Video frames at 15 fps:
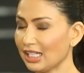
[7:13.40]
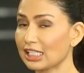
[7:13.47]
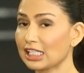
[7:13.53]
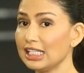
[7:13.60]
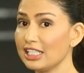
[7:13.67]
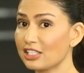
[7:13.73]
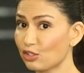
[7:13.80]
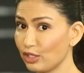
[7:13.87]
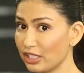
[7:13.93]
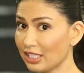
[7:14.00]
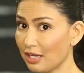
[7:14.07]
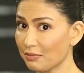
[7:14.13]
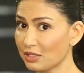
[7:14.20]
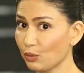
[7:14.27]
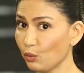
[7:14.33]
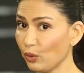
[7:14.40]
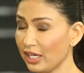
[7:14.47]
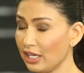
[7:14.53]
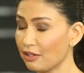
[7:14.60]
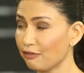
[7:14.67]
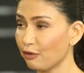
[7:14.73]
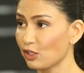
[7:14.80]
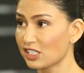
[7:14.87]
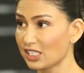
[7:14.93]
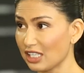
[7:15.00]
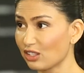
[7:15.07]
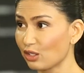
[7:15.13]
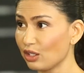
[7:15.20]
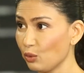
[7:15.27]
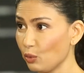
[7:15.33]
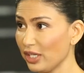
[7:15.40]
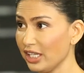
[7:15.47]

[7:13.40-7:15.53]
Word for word: At least three times a week for, say, three